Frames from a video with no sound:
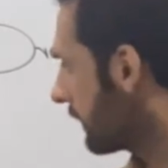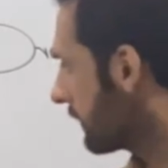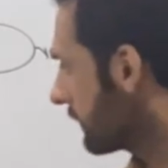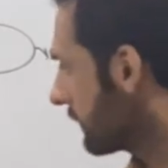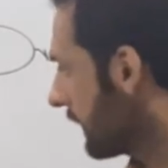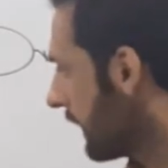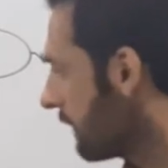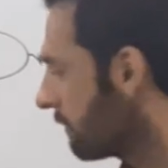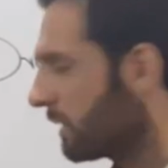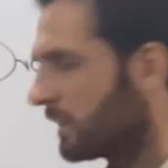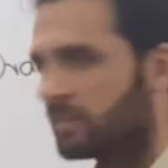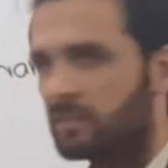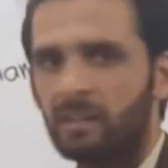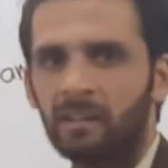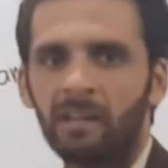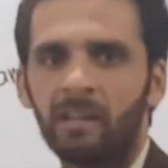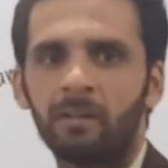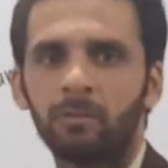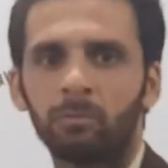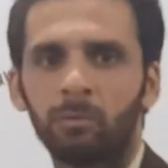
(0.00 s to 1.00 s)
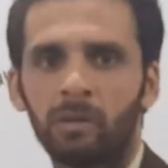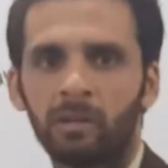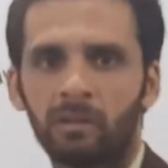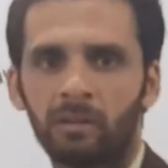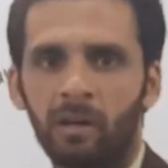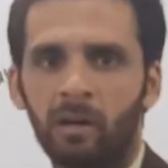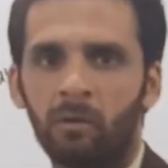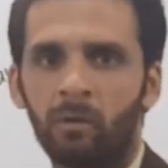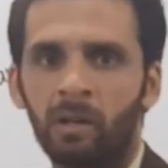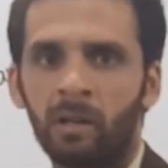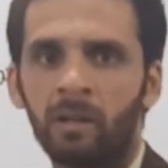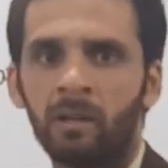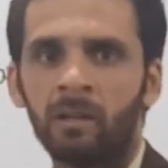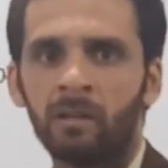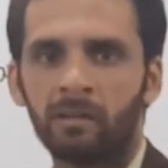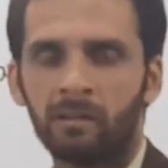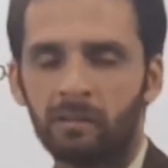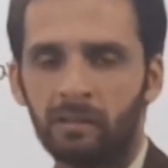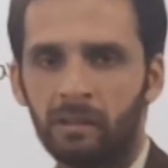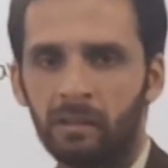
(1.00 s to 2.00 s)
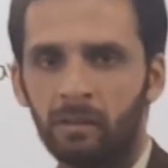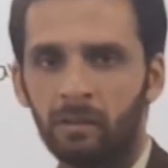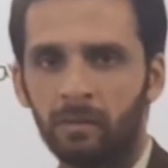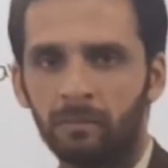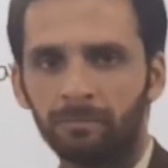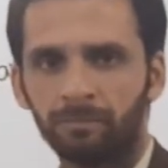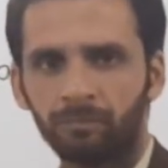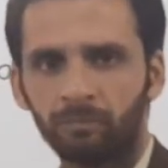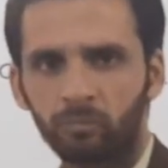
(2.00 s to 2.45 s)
Same is the case with novel. The